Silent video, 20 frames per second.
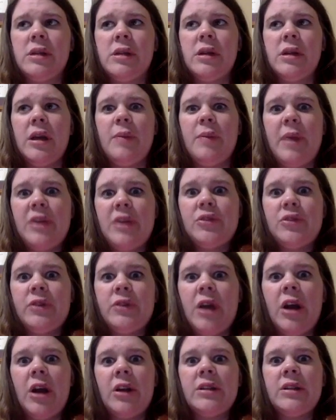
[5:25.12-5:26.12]
in pastry
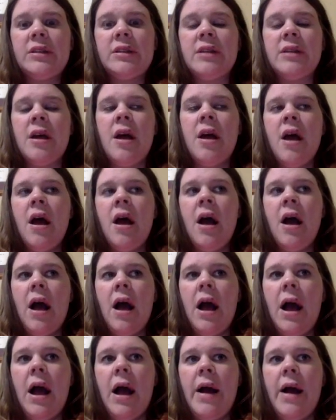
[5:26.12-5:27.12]
arts.
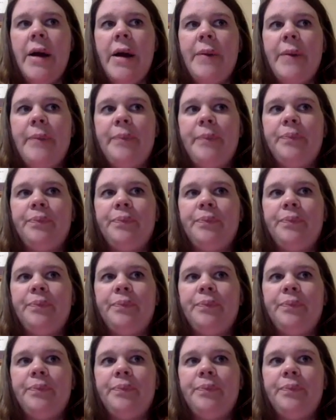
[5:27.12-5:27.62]
But